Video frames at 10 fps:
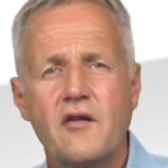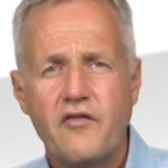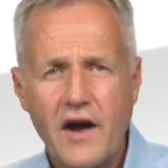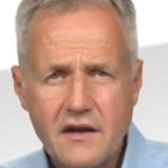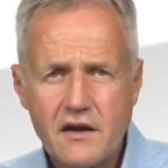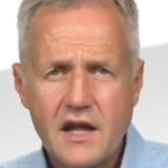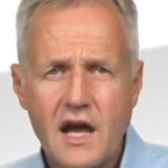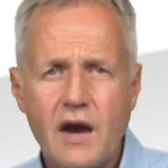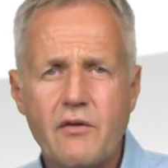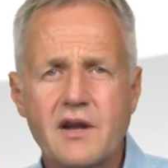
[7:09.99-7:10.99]
Finally,
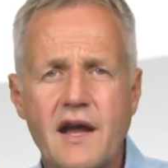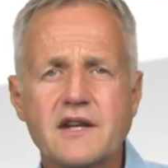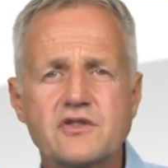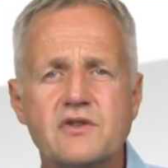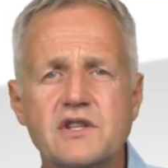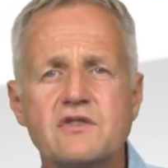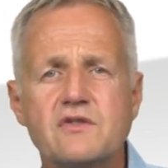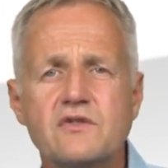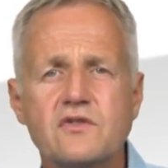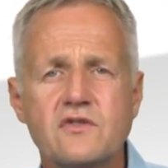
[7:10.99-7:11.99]
I would like to
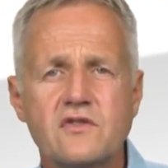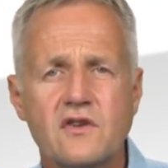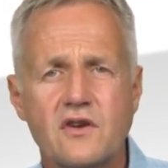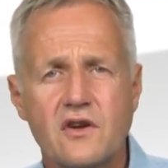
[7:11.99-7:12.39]
introduce